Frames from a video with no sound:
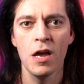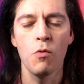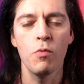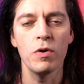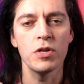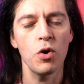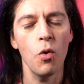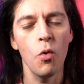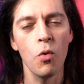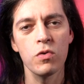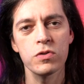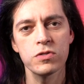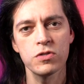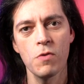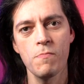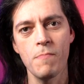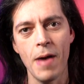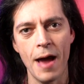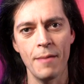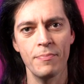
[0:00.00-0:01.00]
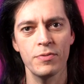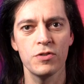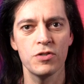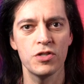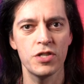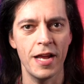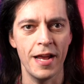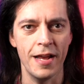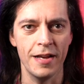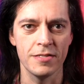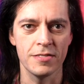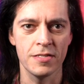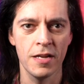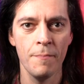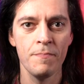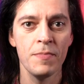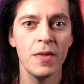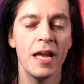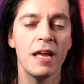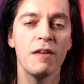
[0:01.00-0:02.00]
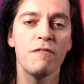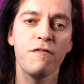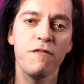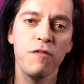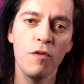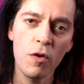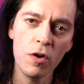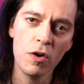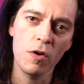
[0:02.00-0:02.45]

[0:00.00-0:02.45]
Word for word: which also map to shares in full